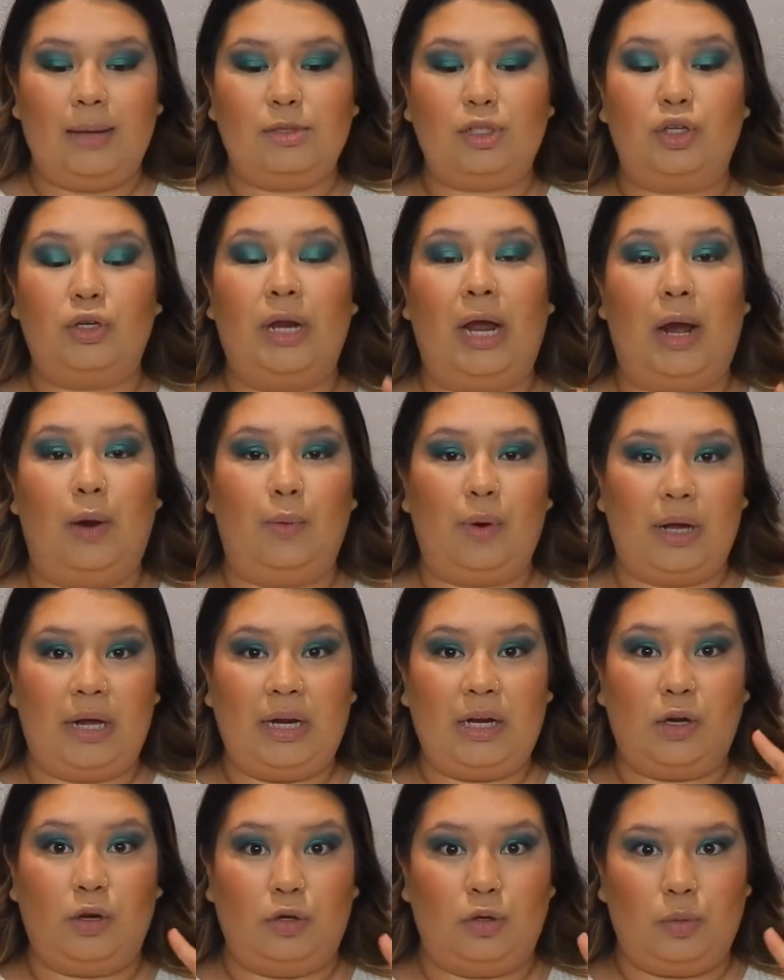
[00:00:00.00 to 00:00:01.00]
So now we're
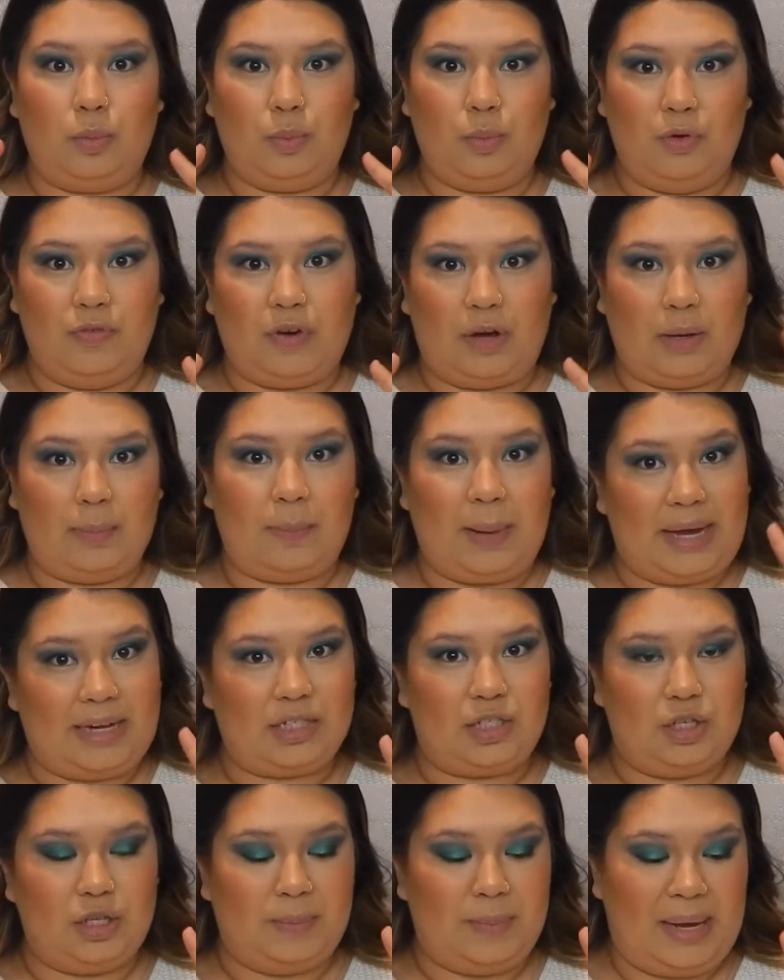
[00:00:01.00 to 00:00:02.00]
going to move on back
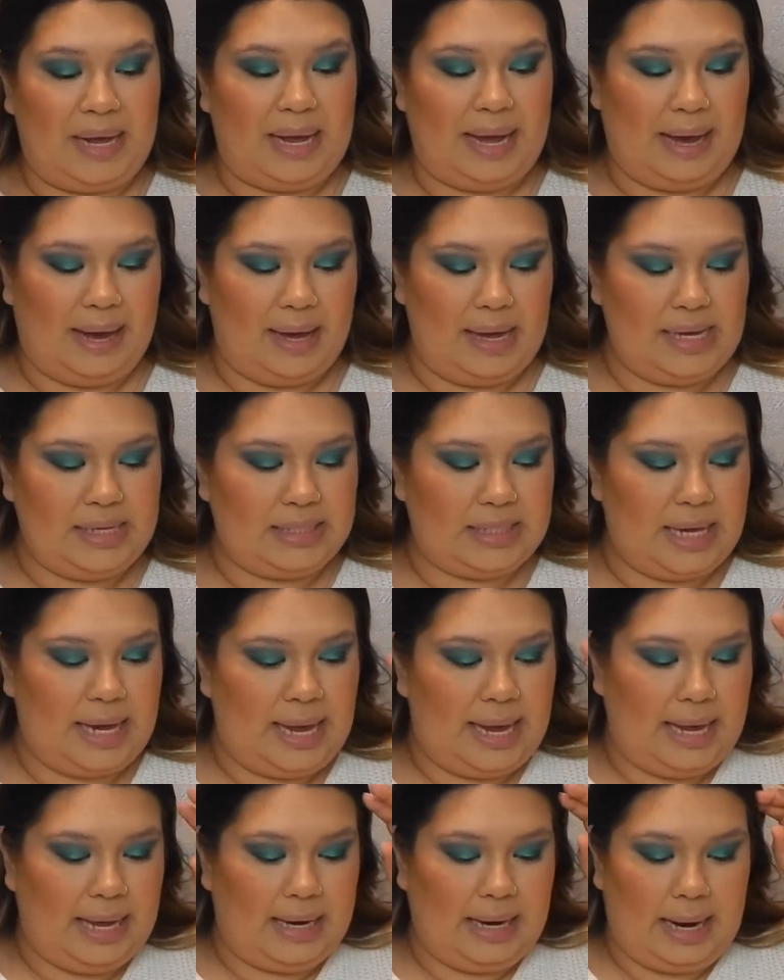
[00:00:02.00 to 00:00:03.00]
to my eyes,
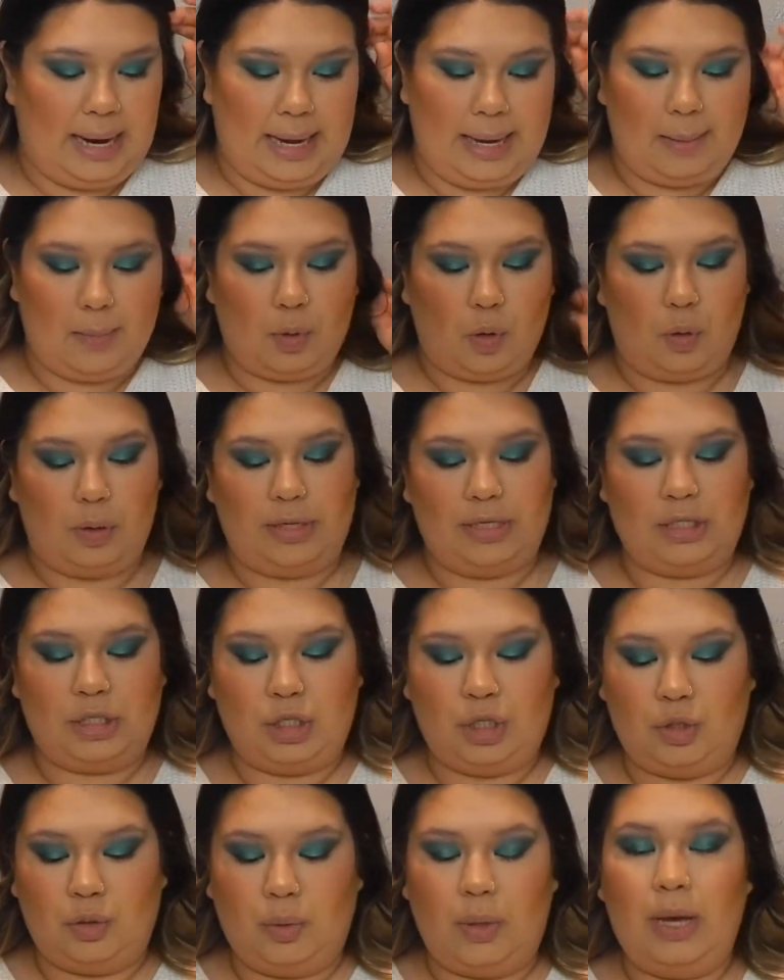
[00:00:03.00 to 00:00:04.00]
and I am going
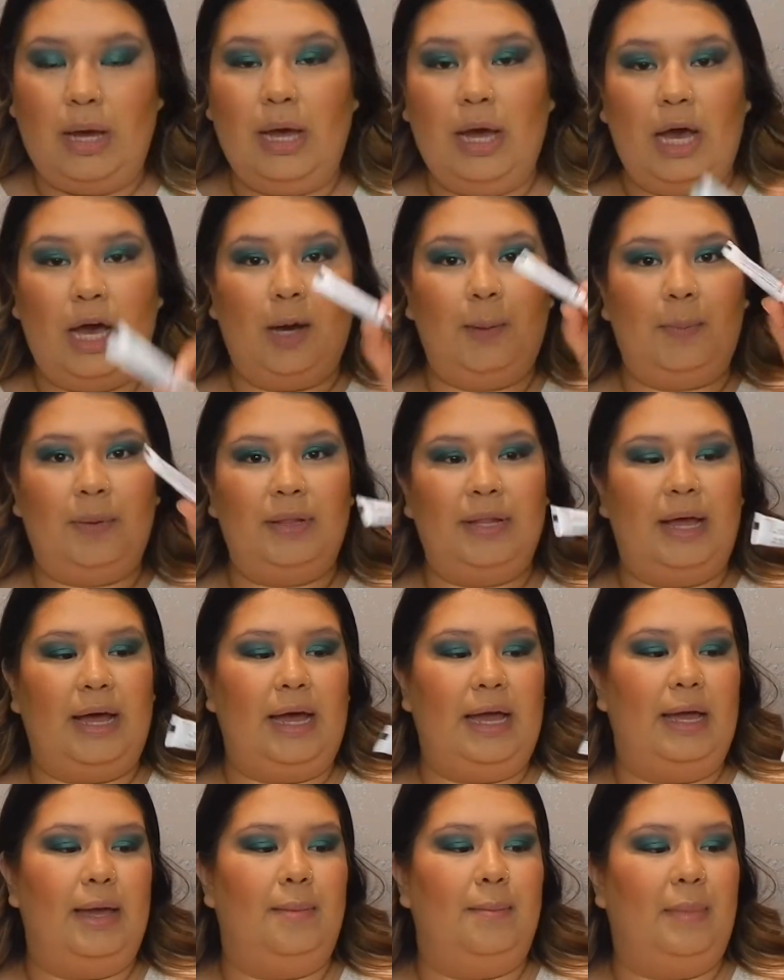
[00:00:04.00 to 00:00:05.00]
to
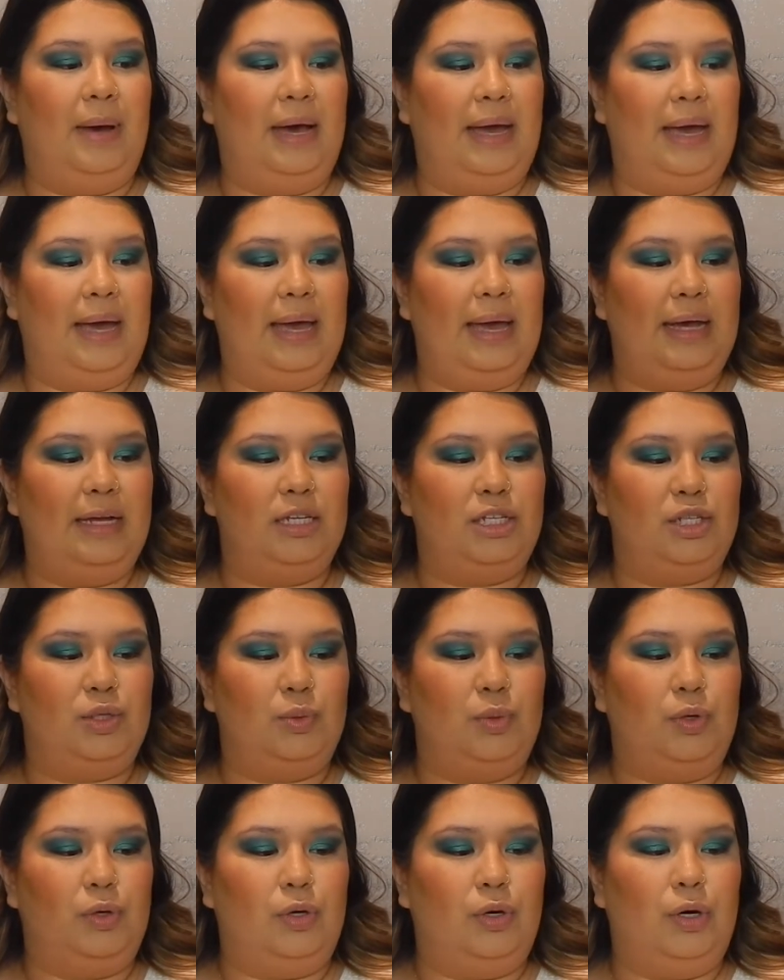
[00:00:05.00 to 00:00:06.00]
apply my
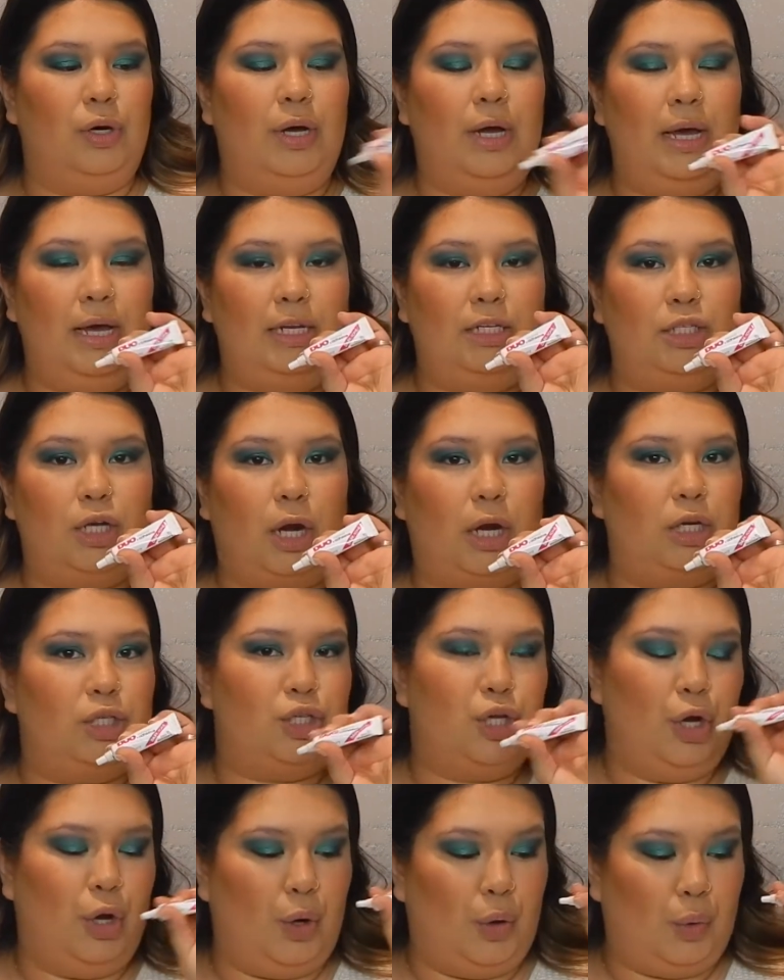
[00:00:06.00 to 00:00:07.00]
dual dark
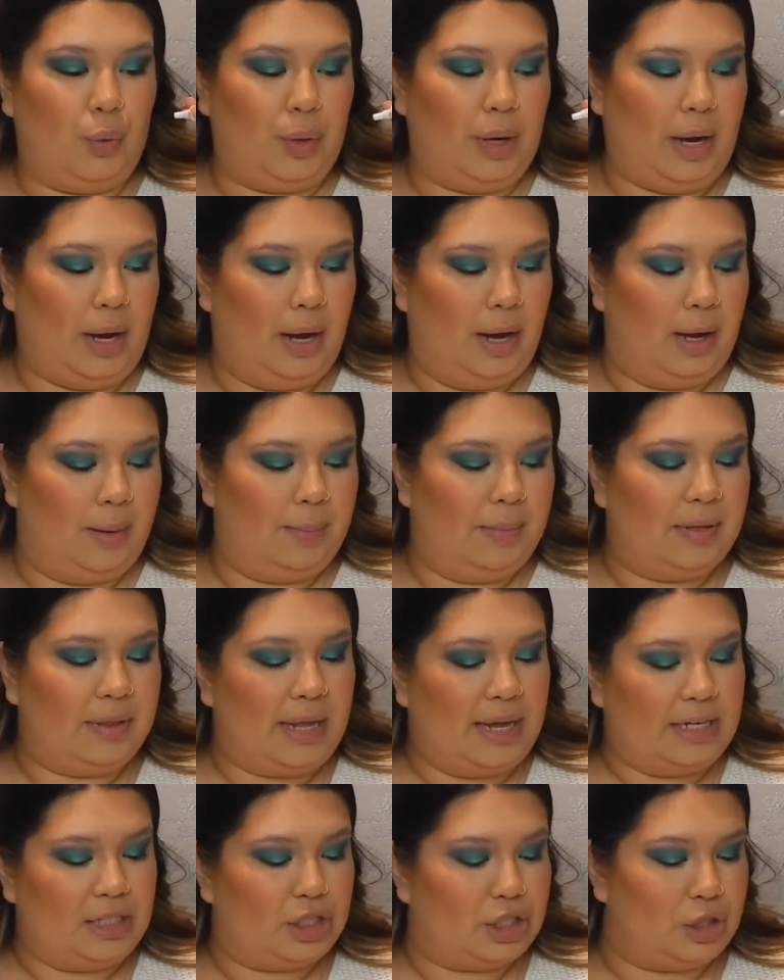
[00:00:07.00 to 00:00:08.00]
tone
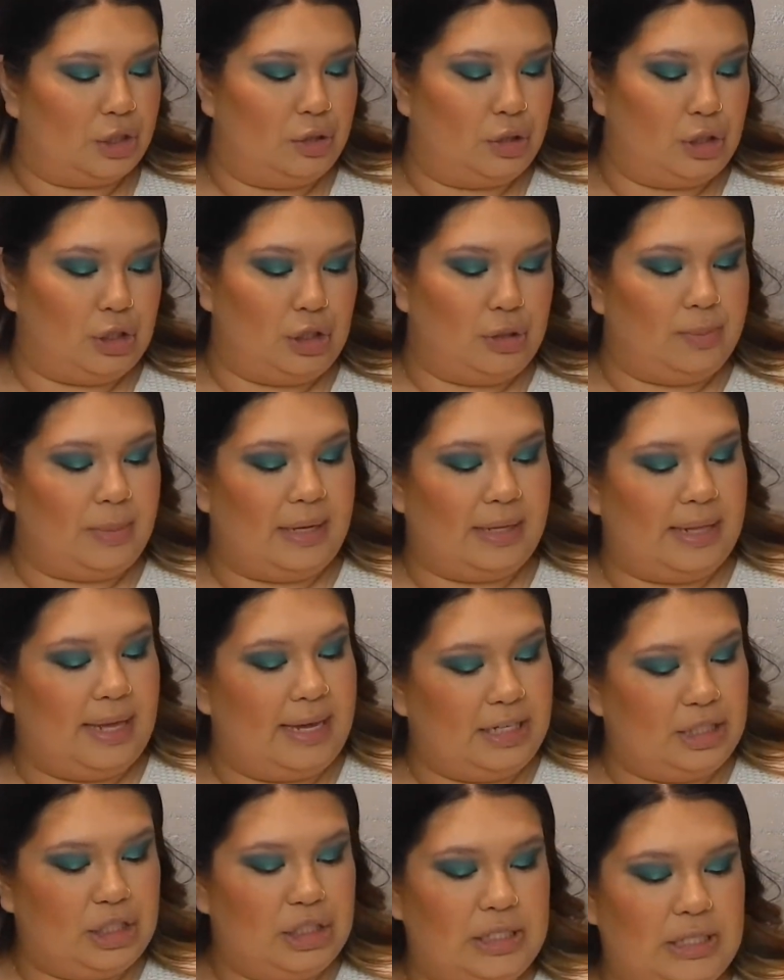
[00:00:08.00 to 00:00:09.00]
lash glue to my
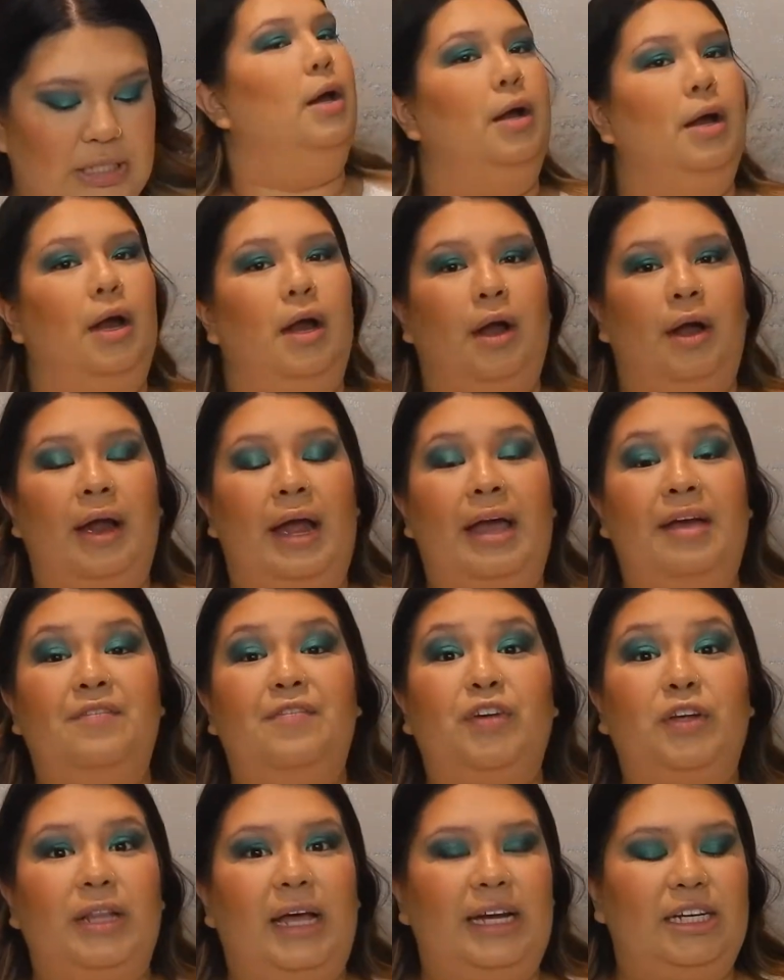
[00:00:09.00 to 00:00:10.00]
lashes. Alright, and
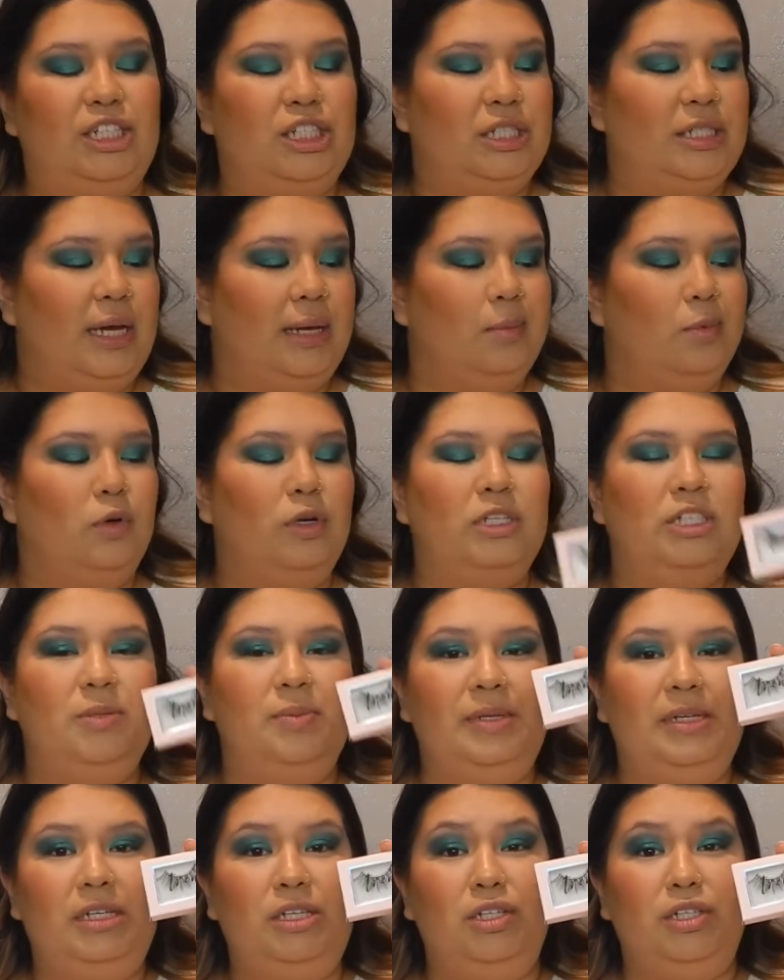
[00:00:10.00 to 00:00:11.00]
for lashes, I'm going to be
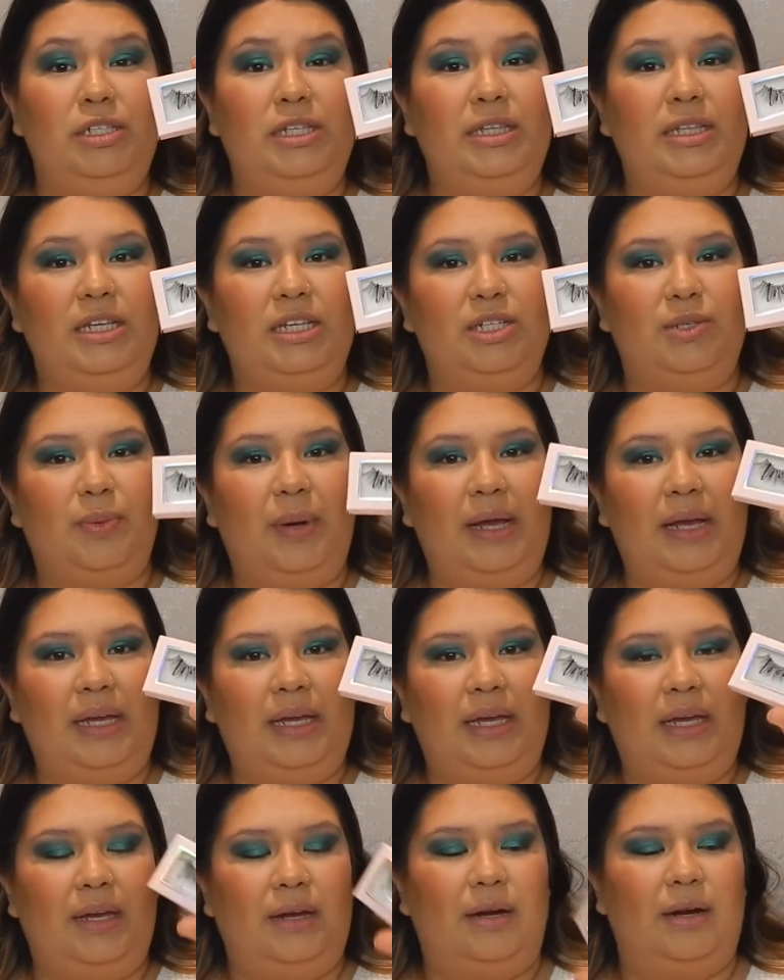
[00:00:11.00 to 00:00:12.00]
using these right
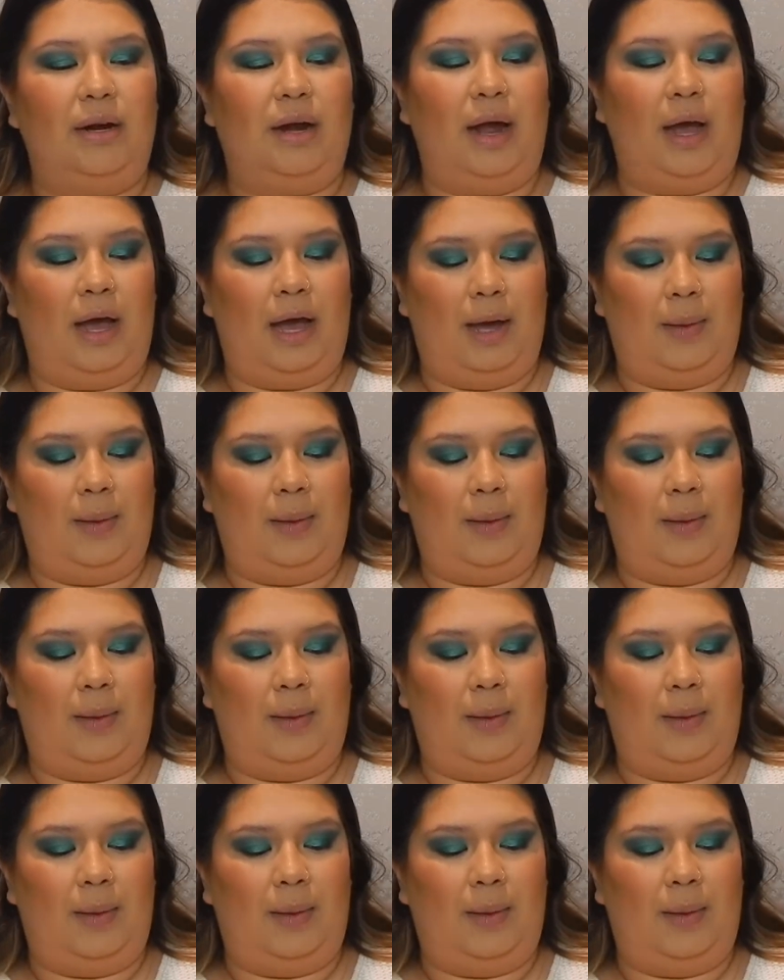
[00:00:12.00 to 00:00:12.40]
here.